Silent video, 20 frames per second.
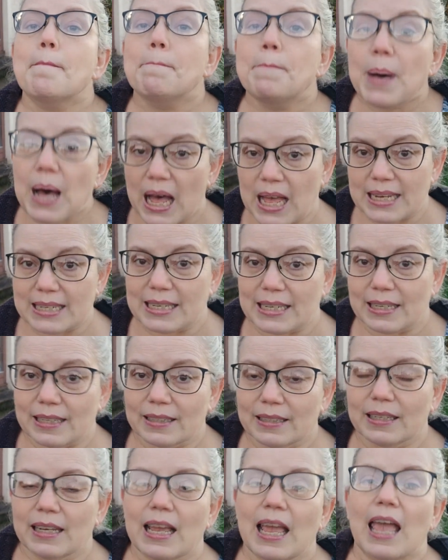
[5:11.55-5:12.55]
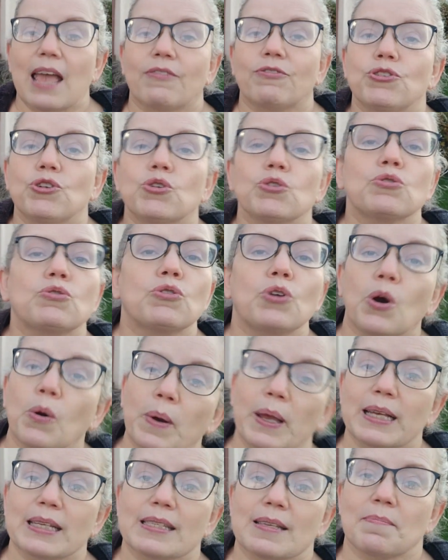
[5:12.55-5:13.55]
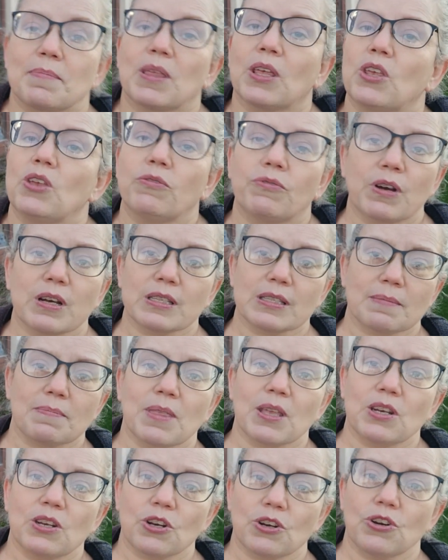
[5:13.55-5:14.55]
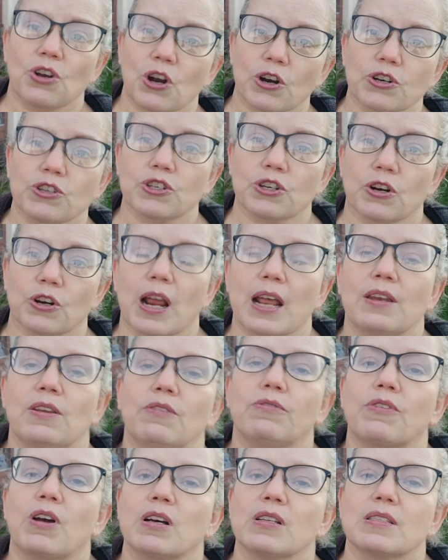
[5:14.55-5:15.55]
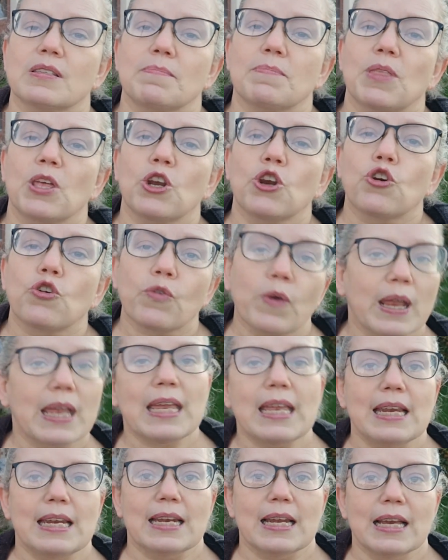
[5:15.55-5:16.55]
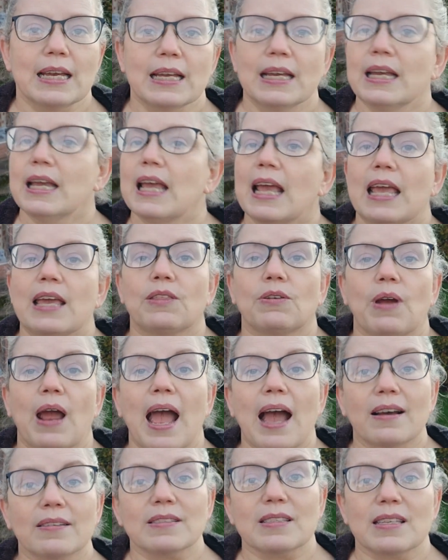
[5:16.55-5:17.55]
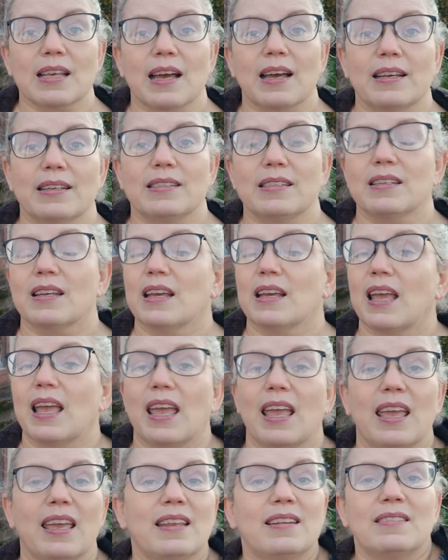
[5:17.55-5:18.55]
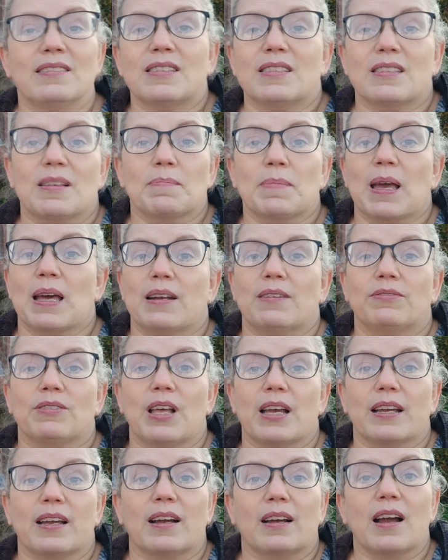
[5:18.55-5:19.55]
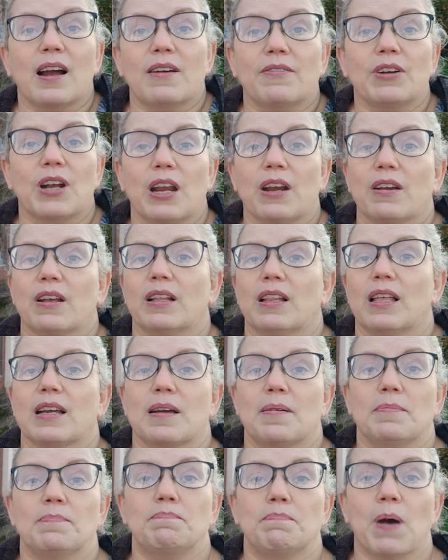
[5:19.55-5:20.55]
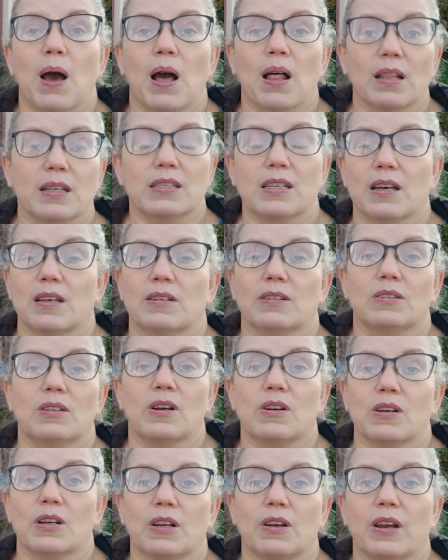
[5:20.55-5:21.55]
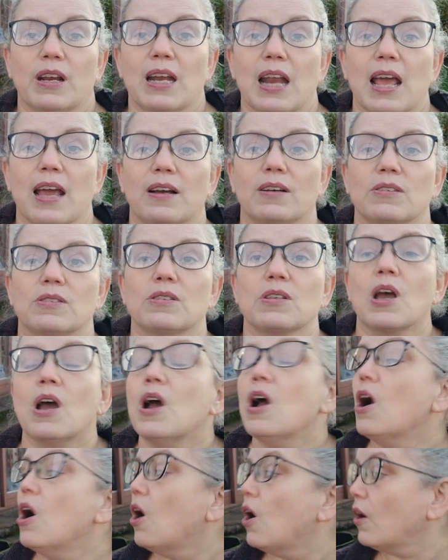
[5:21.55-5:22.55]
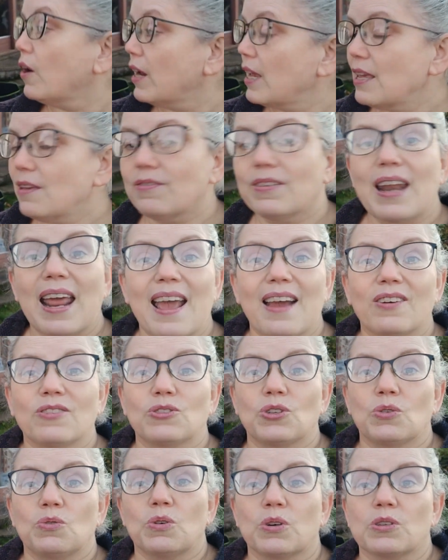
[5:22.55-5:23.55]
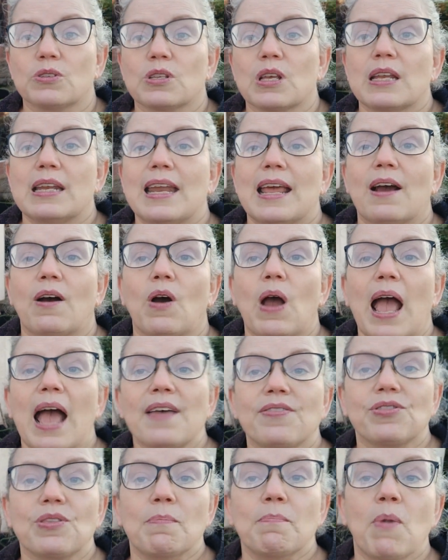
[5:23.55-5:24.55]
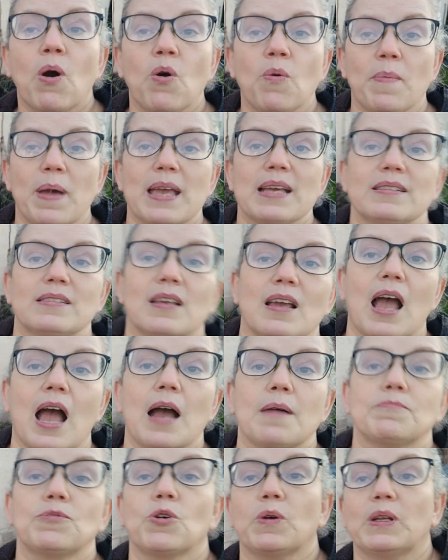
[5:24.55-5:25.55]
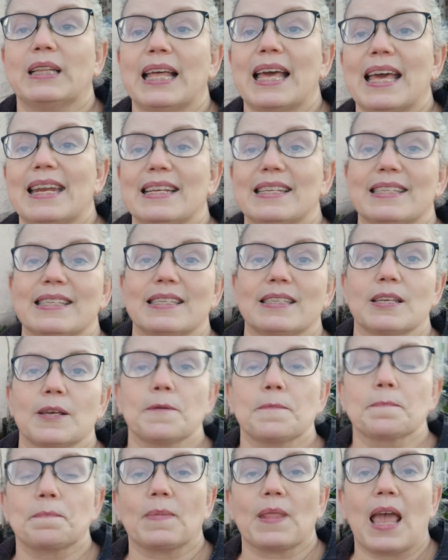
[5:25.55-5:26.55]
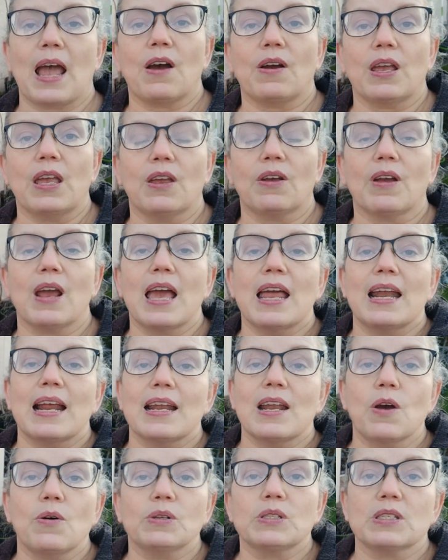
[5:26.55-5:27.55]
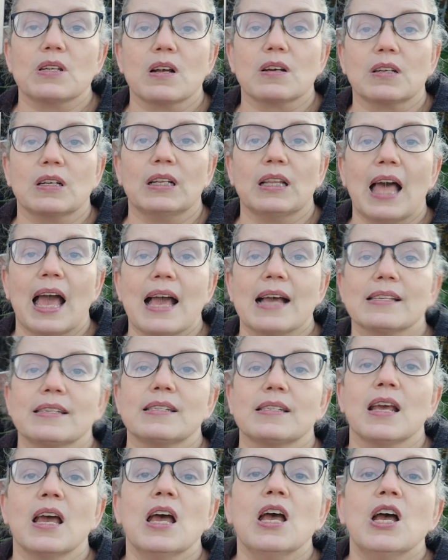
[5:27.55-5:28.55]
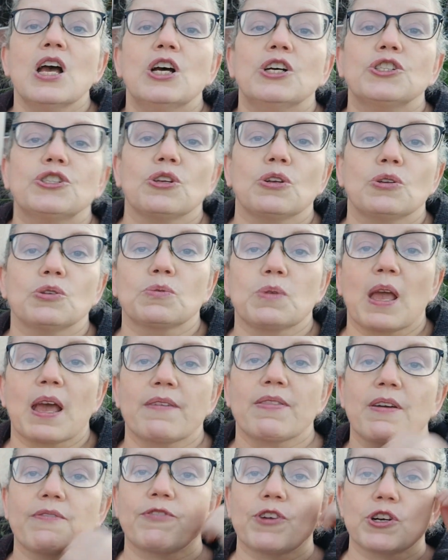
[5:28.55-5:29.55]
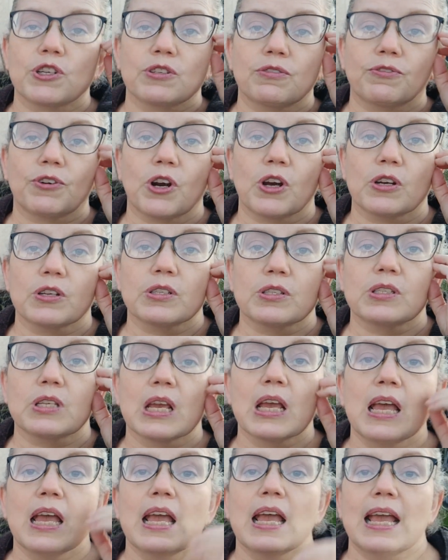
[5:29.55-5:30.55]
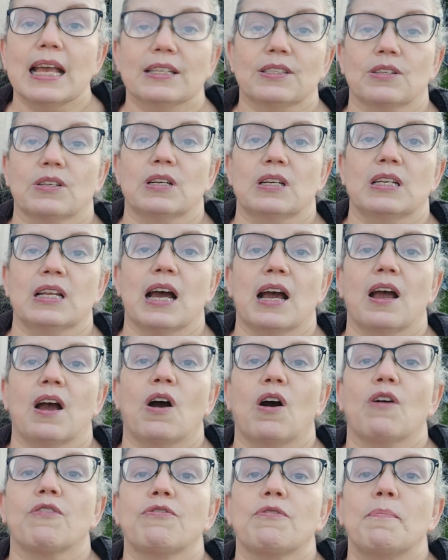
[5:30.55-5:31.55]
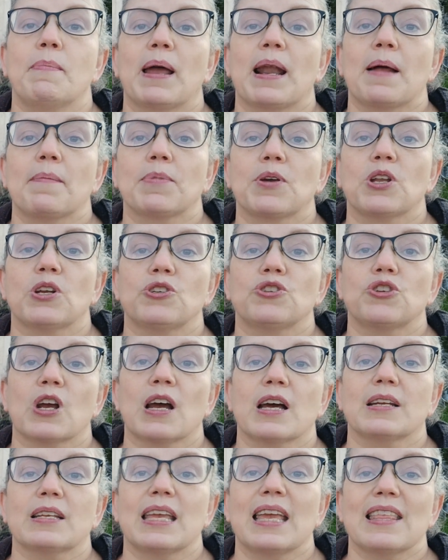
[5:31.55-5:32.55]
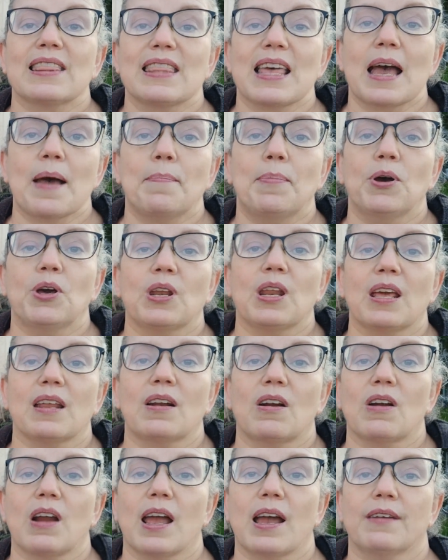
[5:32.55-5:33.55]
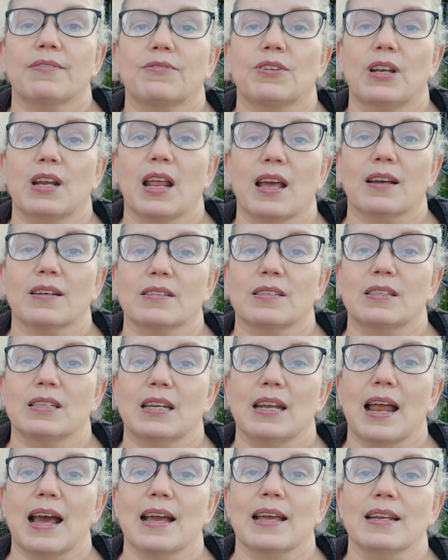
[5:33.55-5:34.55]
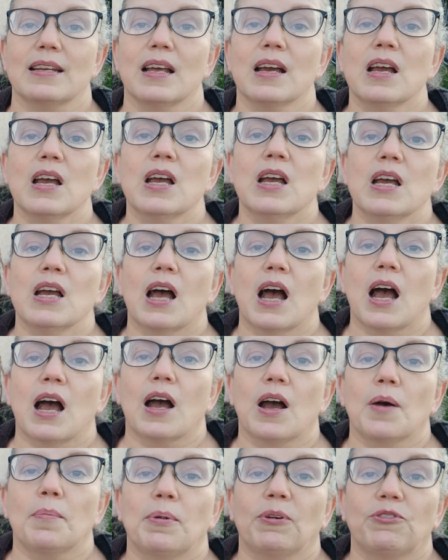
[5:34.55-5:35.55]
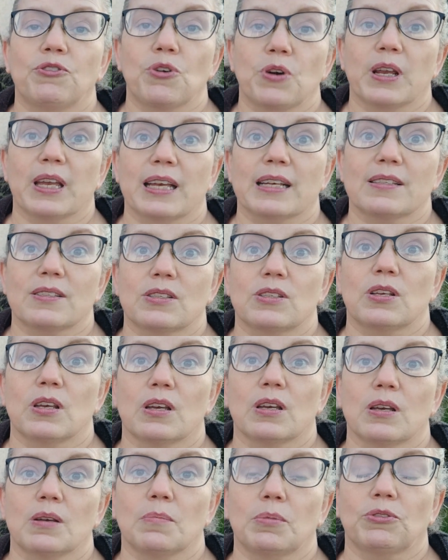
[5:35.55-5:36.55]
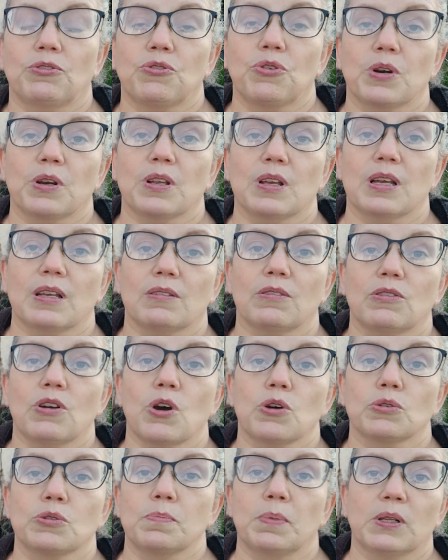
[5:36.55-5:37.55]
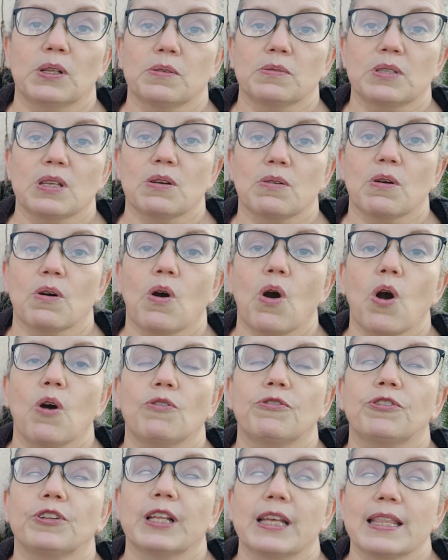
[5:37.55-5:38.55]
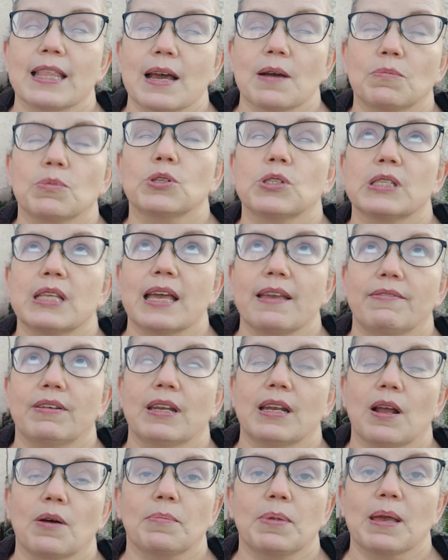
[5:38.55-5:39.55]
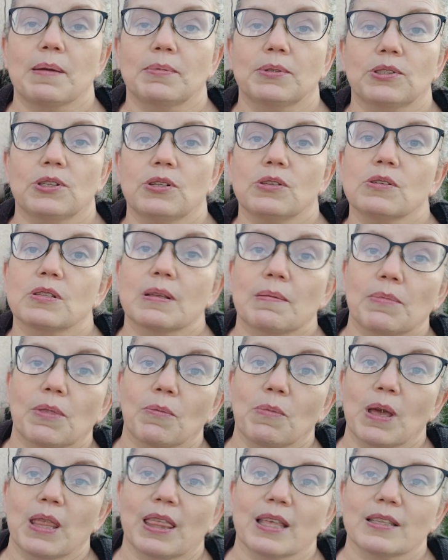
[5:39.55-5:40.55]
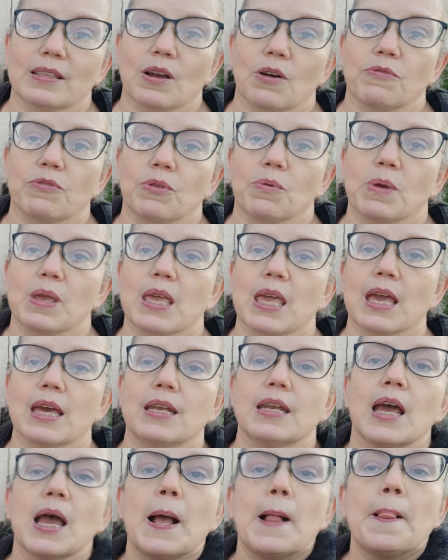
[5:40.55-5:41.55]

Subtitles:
But if you're growing something, you've got something to nurture and you've got something green, either outside in some kind of like a covered area, like a polytunnel or a greenhouse, or even outdoors. Now, at the moment, I'm growing lettuce out here, and I know it's not going to last. As soon as we have that first frost, it's going to die off, but I'm going to try to get that put in our half greenhouse tonight before it goes below zero. Hopefully that will save it and I'll be able to do something with it over the weekend.